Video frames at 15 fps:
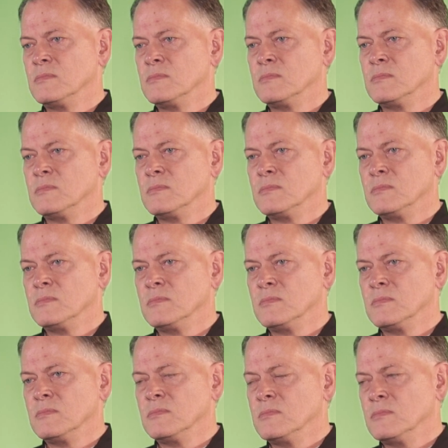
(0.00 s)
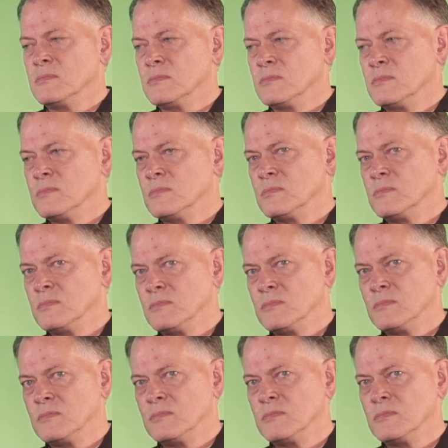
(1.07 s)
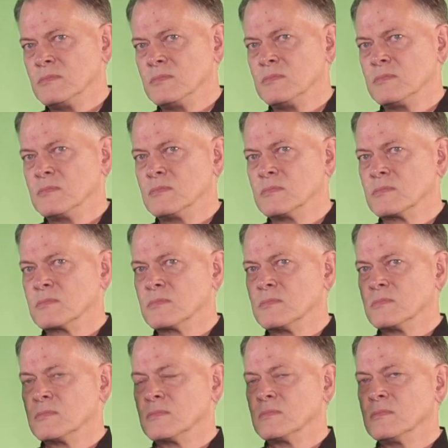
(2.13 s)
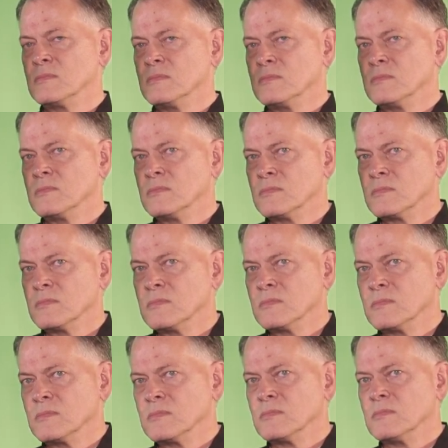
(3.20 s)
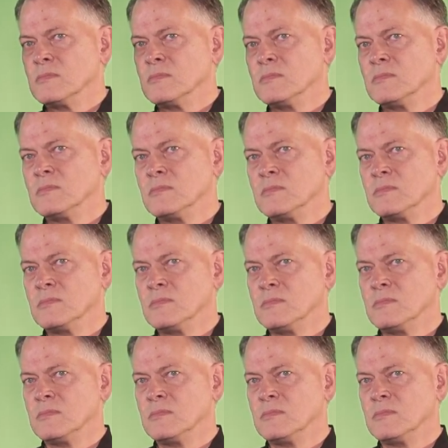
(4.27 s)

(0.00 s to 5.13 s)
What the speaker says: (silent)